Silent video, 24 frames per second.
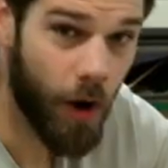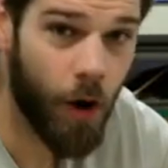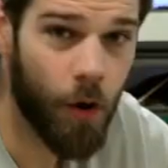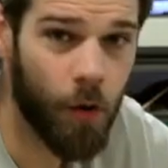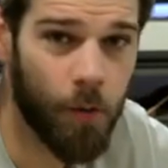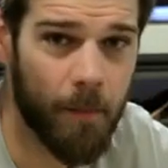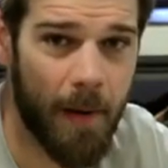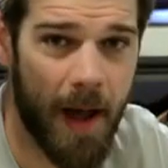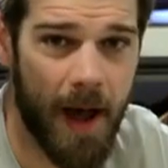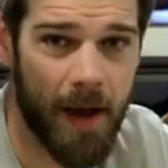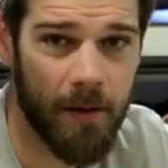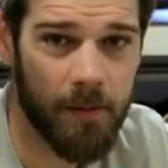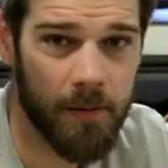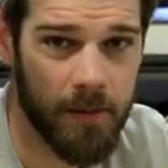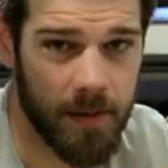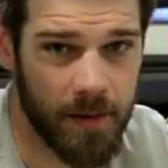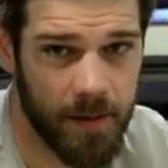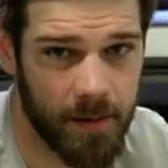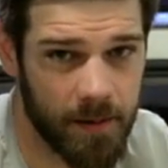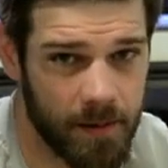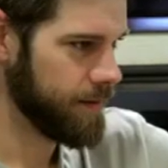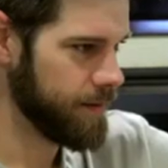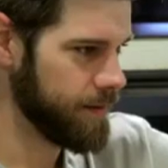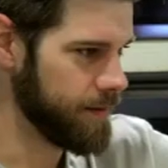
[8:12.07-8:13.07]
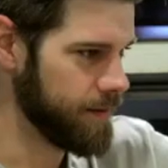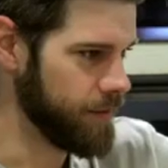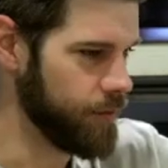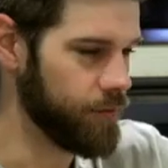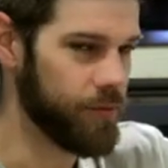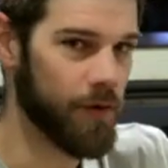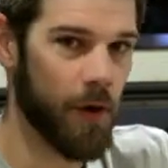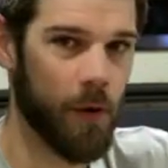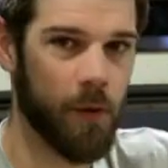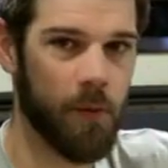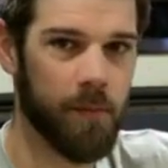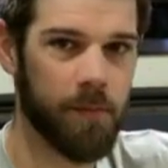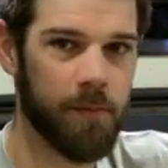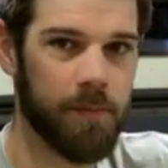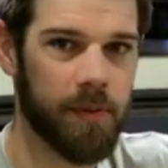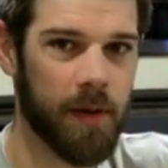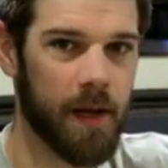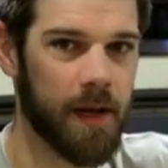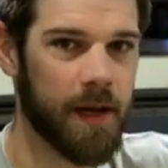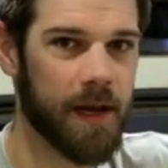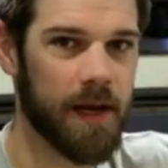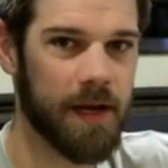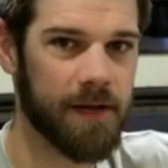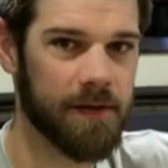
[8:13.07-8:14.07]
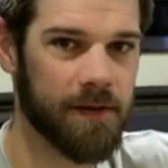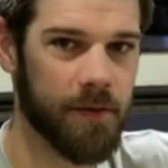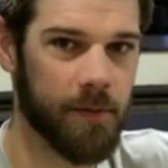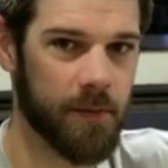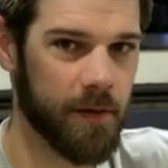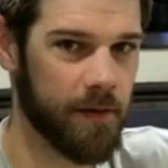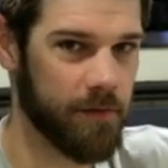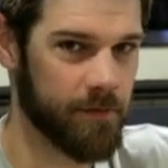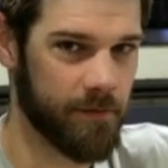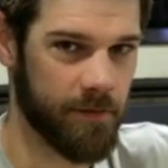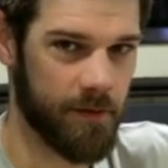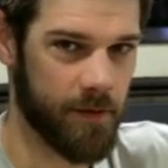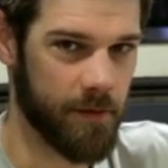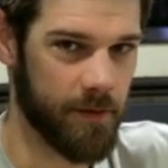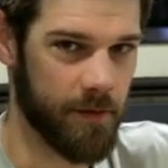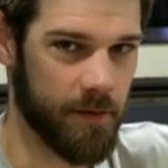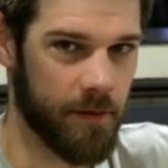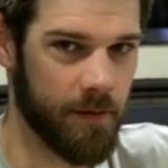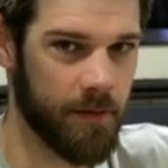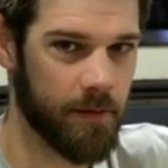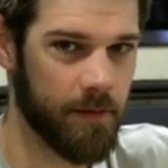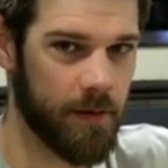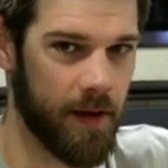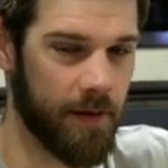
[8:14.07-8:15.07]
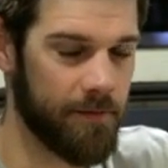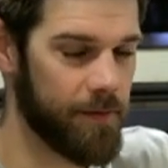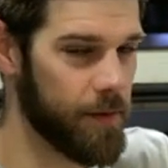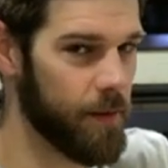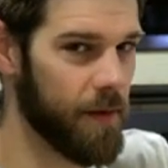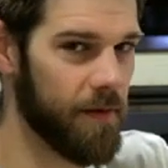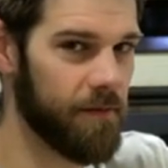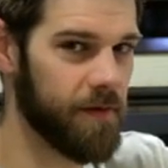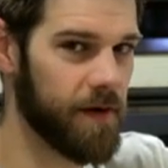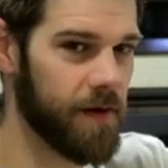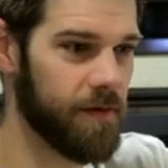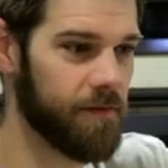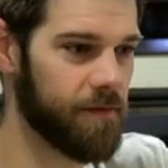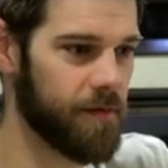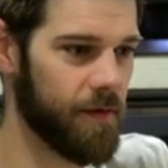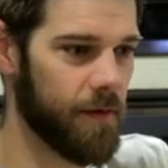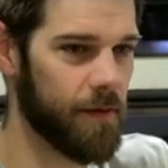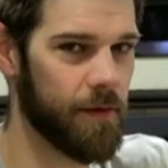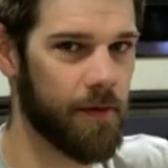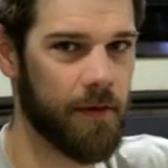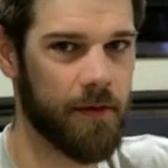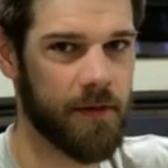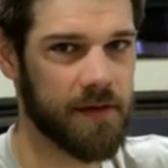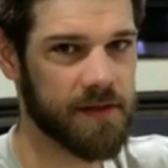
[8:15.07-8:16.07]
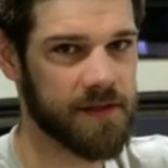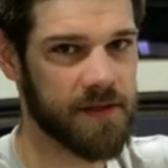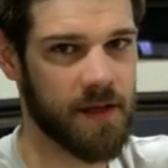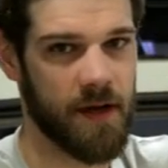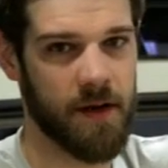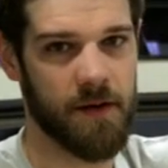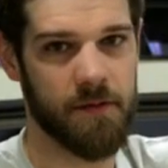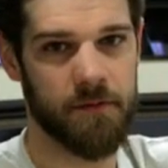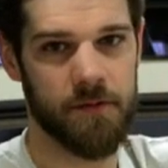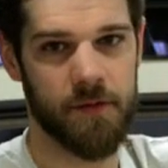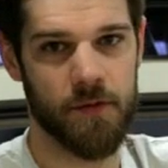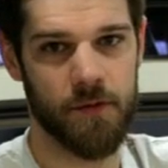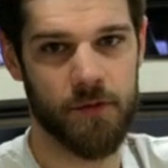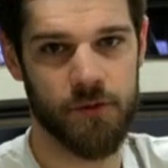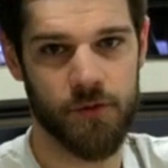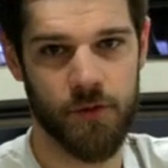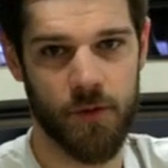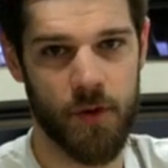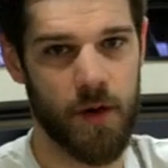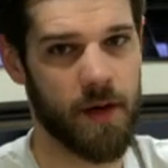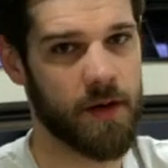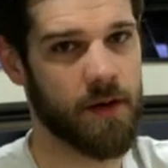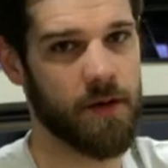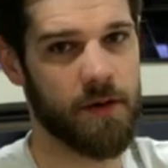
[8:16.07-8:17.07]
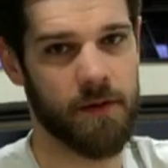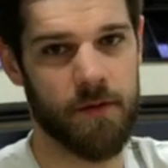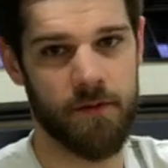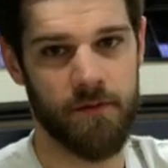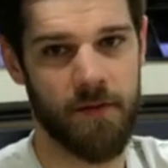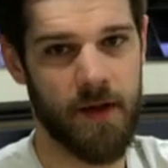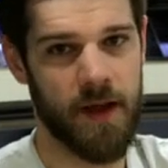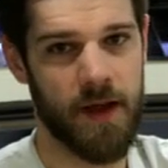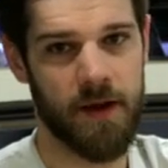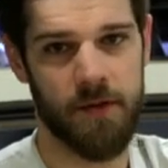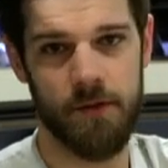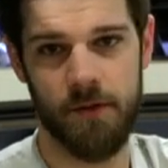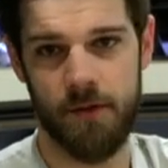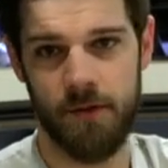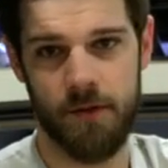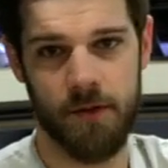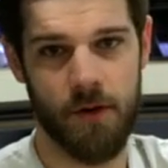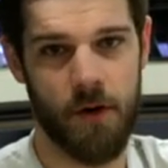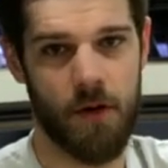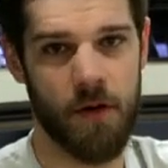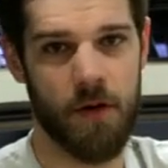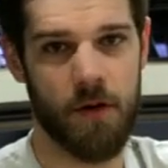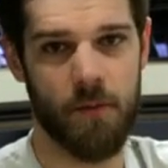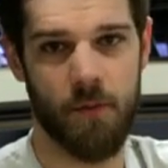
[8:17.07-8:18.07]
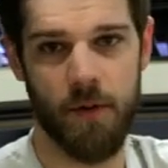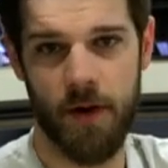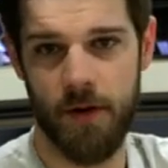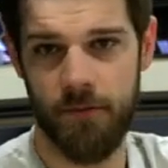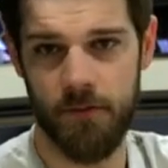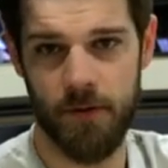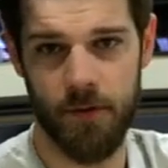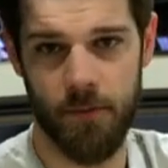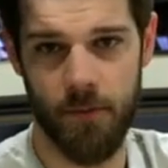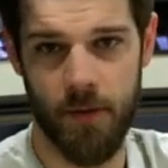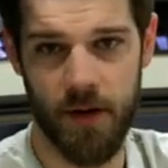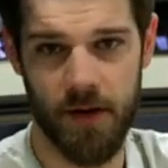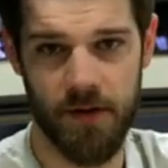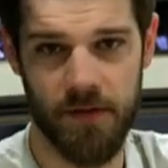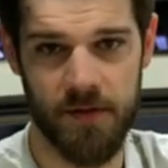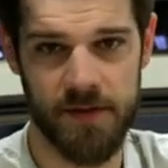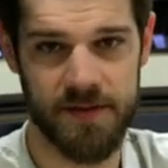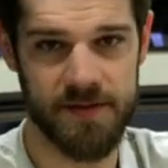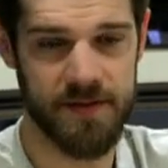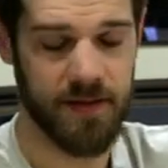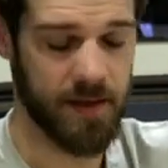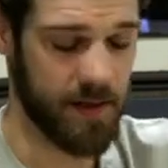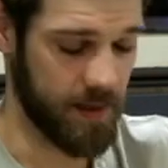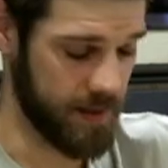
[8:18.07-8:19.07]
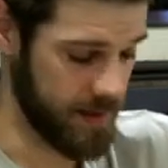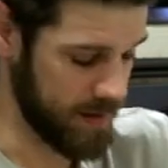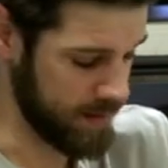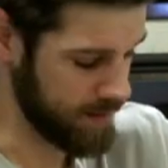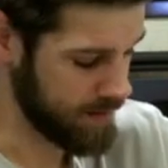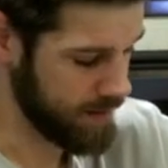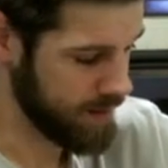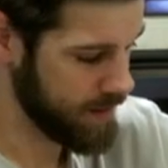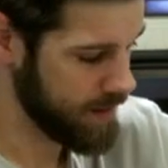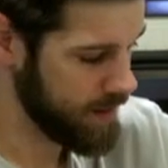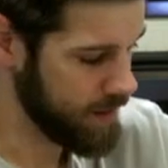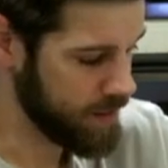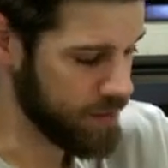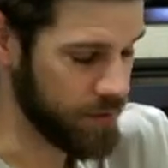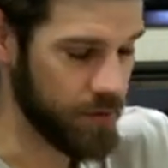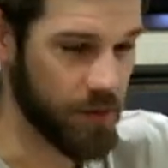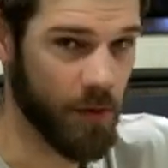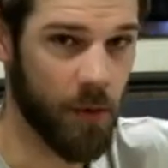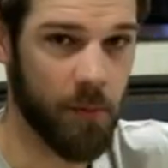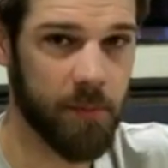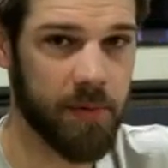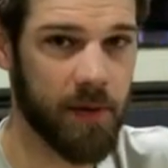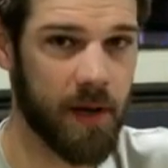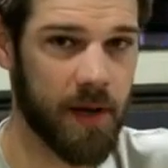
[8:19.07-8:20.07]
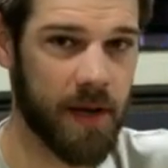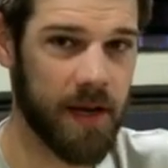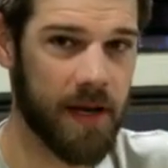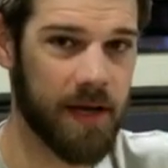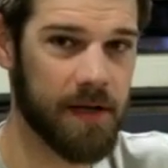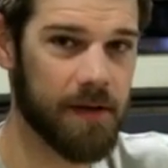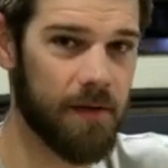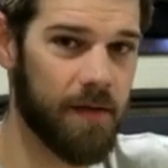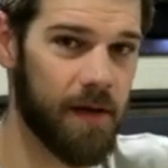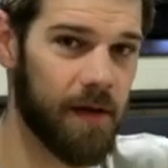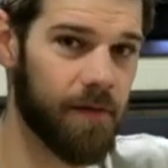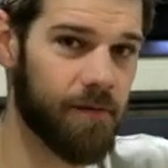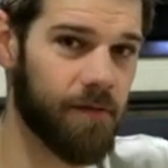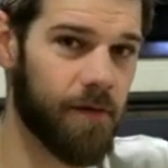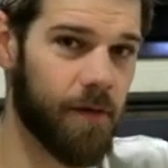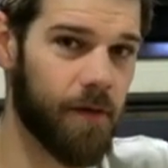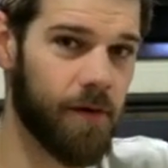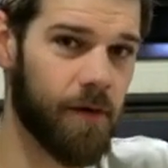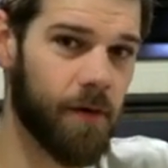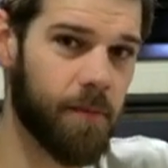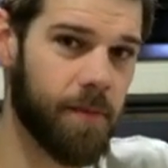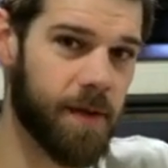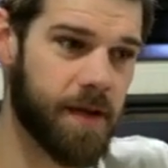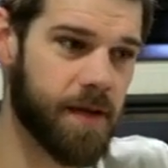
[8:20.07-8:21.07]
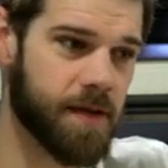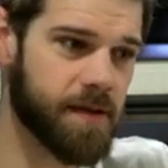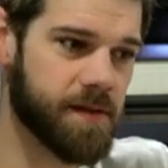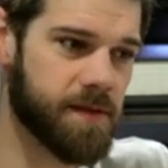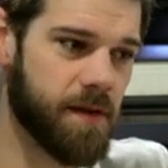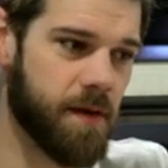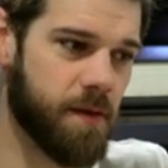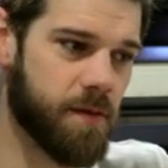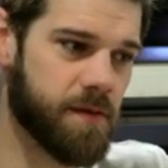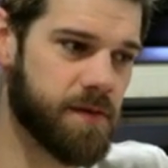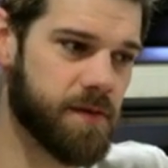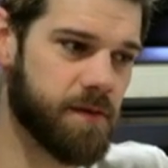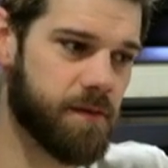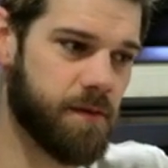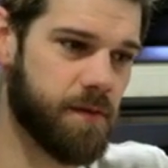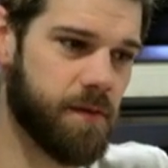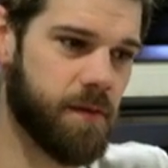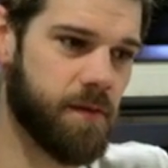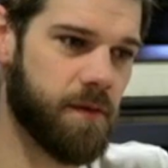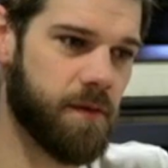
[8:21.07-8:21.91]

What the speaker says: a home outlet. You don't plug it into an inverter. If you have an inverter inside of your truck or your van or your car or whatever you're running this thing in, you don't plug it into the inverter because there's